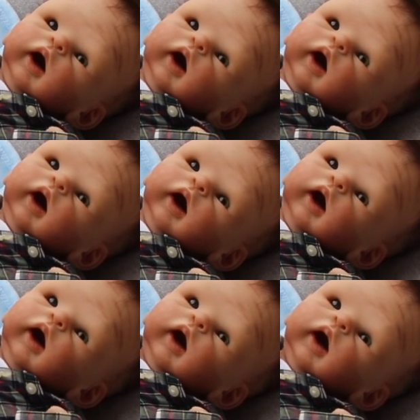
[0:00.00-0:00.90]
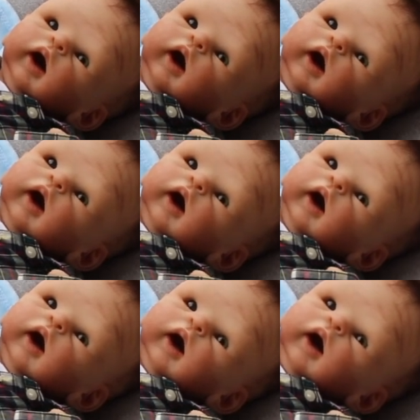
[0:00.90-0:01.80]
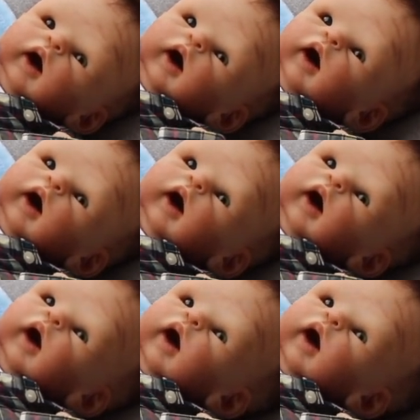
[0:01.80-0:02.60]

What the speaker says: No one is speaking in this clip.